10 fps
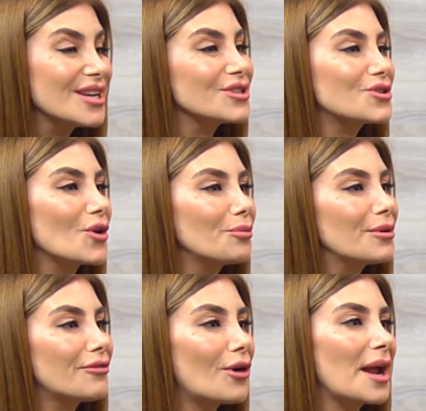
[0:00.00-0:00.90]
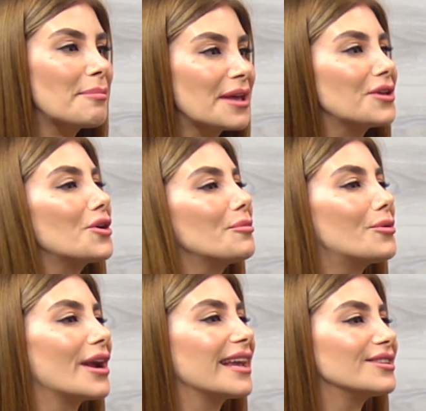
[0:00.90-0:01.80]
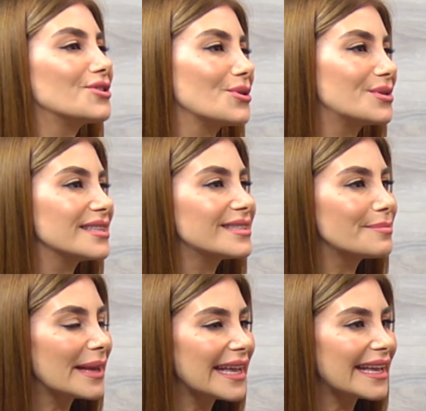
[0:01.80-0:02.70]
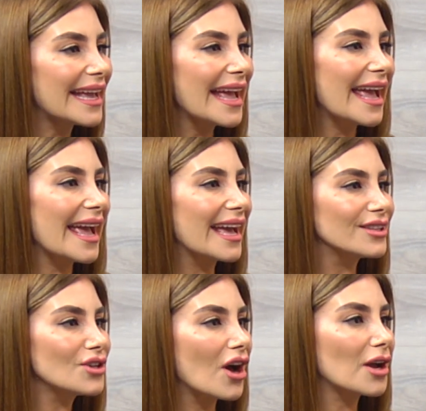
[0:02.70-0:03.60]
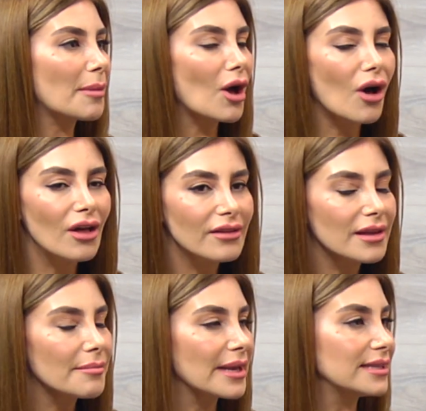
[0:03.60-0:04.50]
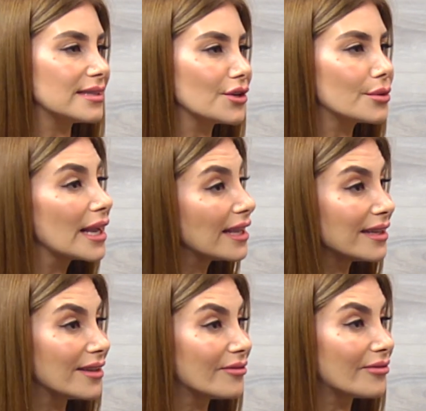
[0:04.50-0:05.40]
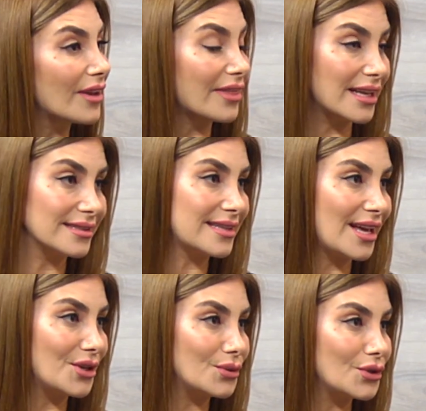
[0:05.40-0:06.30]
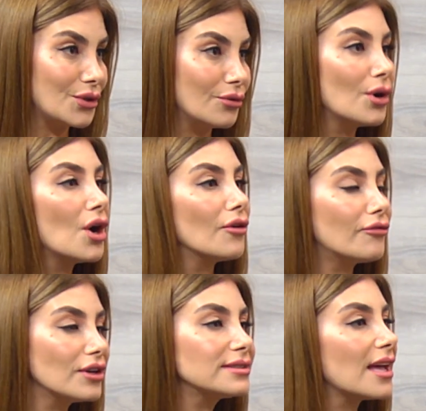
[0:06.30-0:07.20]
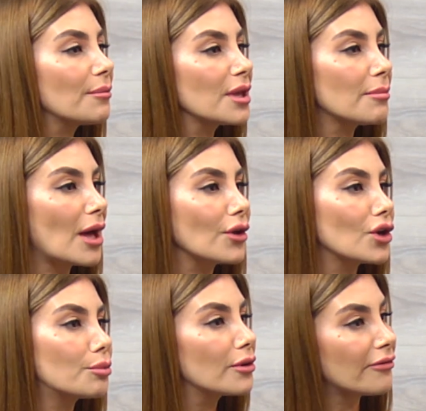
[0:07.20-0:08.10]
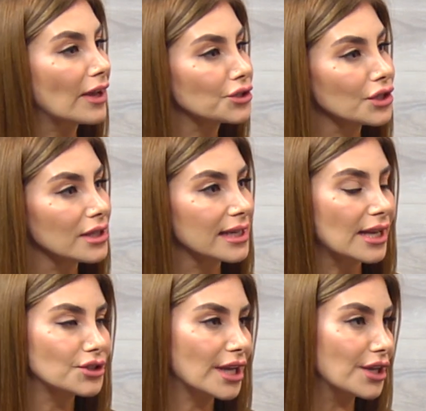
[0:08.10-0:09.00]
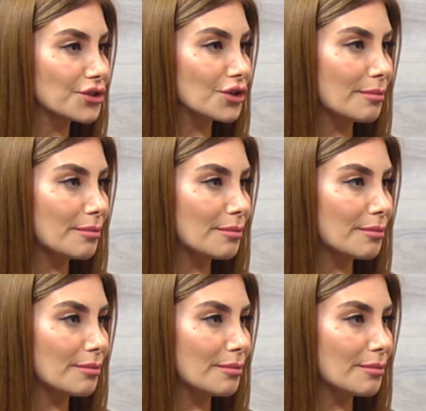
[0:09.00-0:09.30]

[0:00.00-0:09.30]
So before I pick your brain, so to speak, and talk about all the amazing creative things that you do, first tell me about your professional and educational